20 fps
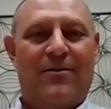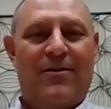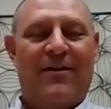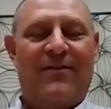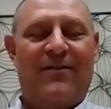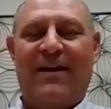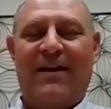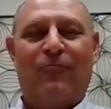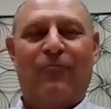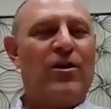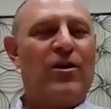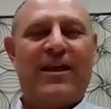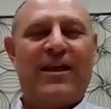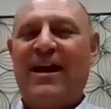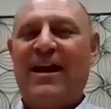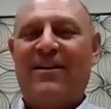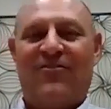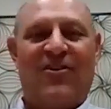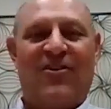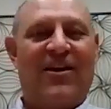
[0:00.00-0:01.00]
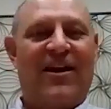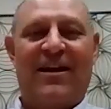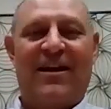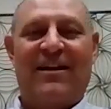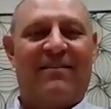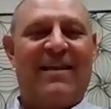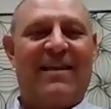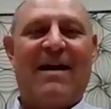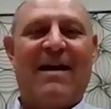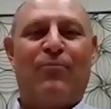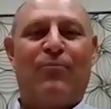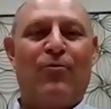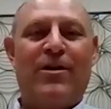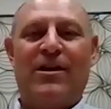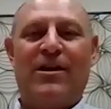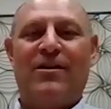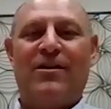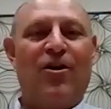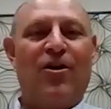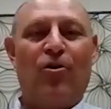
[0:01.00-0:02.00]
And they look at you, and at that
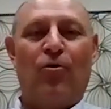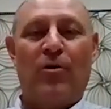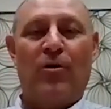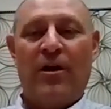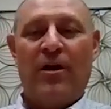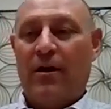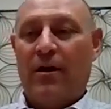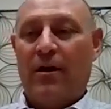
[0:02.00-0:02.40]
point, you know,